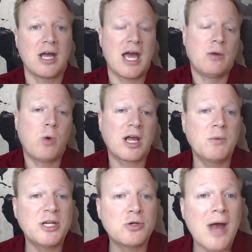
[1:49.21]
and what can
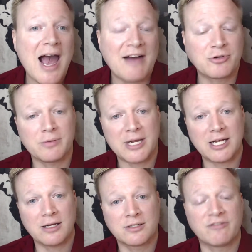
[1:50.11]
we do after the
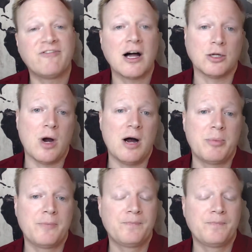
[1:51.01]
meeting to follow up.